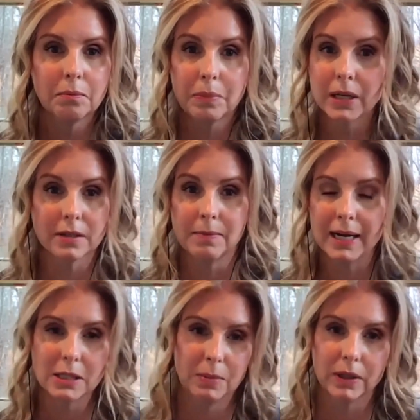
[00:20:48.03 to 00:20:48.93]
because of my
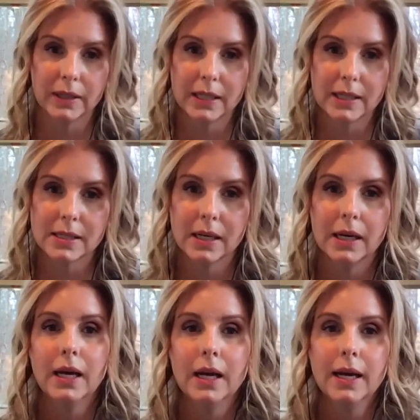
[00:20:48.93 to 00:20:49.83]
experience.
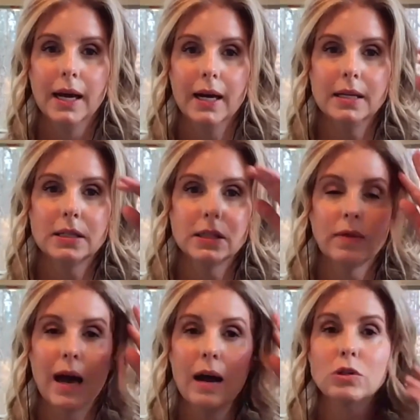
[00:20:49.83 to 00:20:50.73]
And so
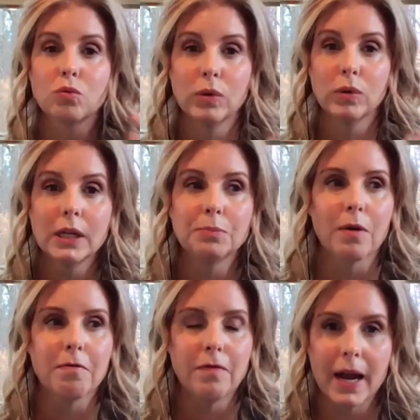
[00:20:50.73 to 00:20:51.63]
that was really
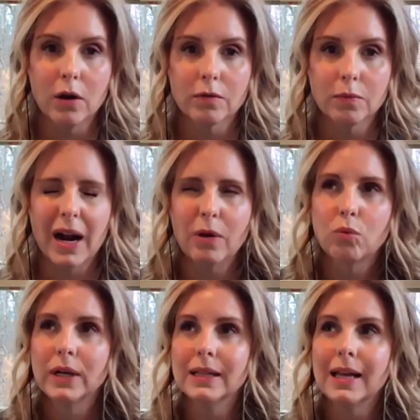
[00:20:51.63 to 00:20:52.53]
profound when I
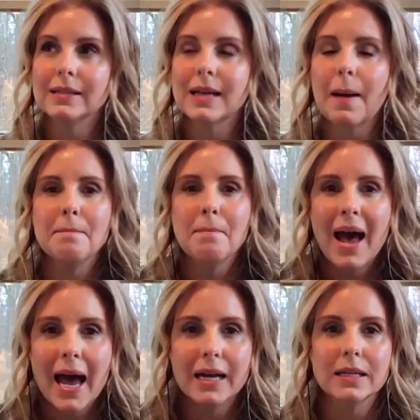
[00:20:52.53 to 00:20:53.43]
realized I'm
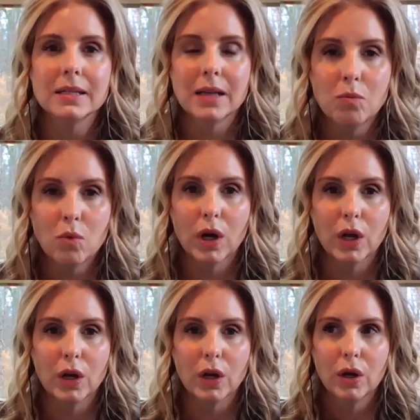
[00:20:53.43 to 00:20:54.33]
mad at
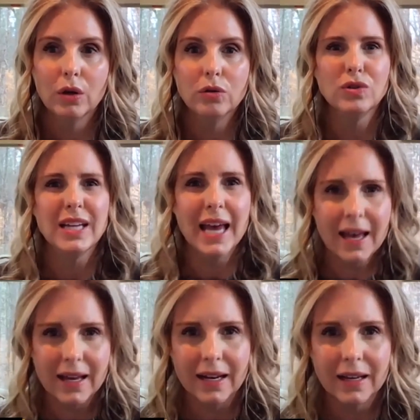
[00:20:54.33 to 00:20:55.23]
someone who's
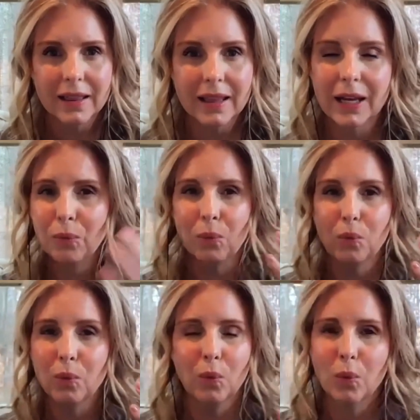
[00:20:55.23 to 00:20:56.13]
dead. Like,
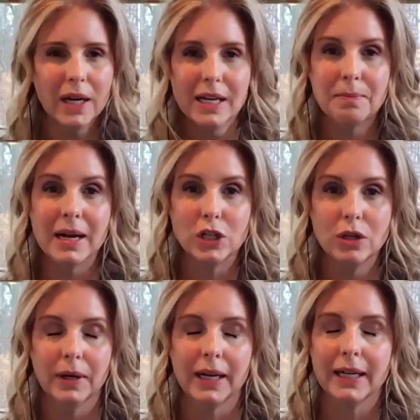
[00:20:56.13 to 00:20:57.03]
what am I
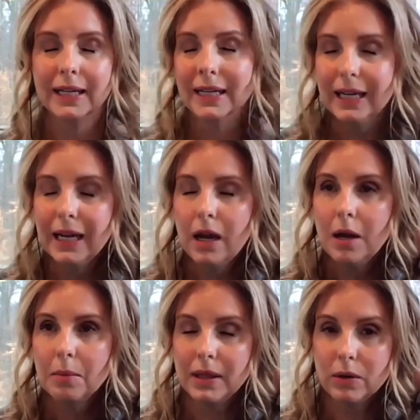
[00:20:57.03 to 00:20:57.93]
doing?
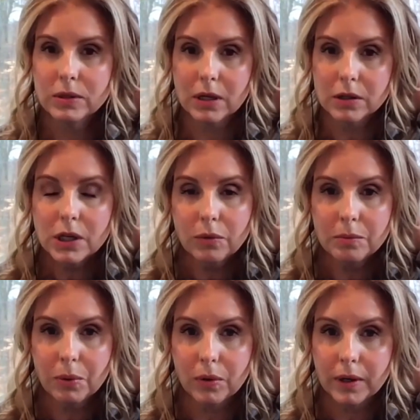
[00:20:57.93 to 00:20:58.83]
But I think what's also
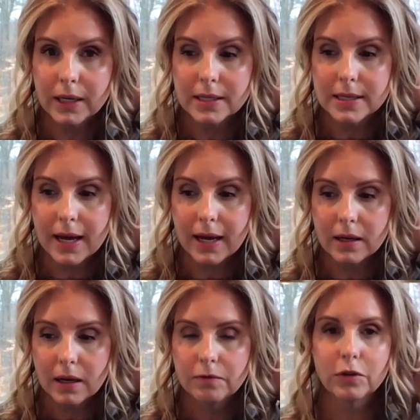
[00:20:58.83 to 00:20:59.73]
important is that
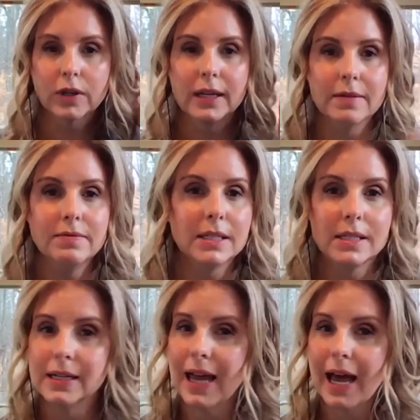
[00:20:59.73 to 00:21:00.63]
forgiveness
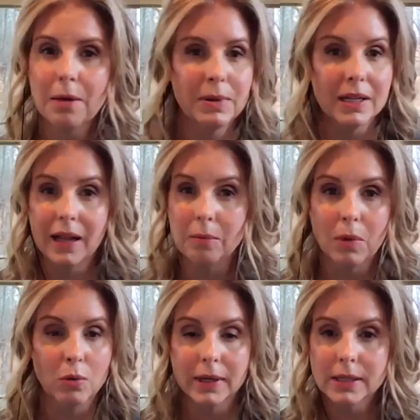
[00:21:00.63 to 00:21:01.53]
didn't happen in that
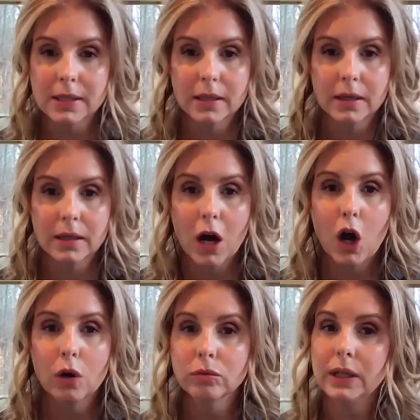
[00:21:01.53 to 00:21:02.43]
moment.
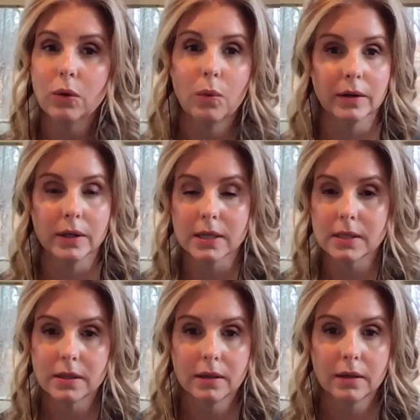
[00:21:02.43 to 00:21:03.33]
Only awareness